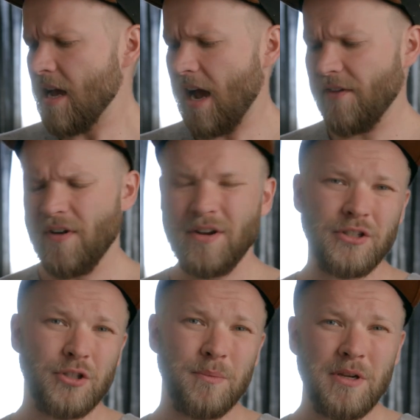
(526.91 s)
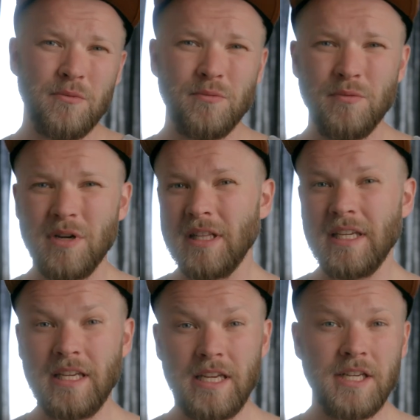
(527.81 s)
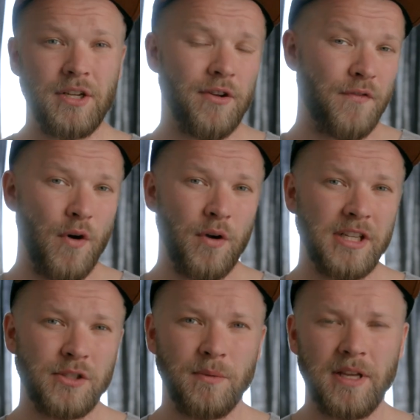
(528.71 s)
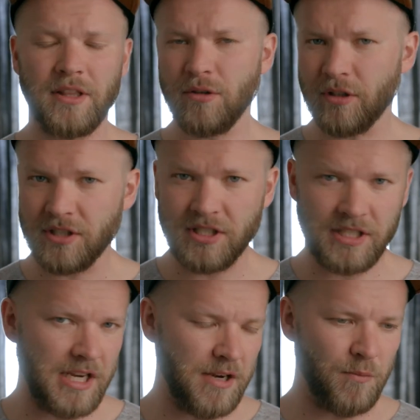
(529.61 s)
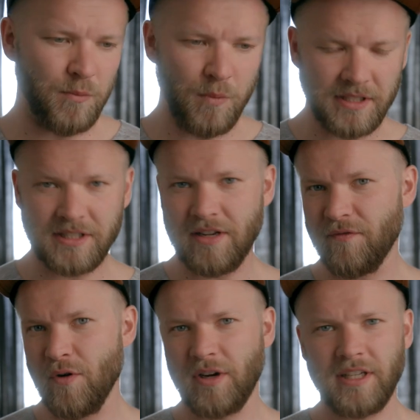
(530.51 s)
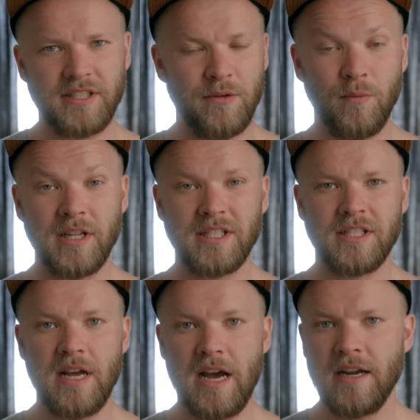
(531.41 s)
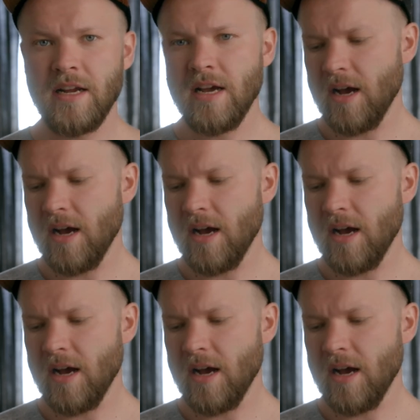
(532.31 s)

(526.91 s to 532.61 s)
I found it to be really easy to focus with. You could see what's in focus and what's not.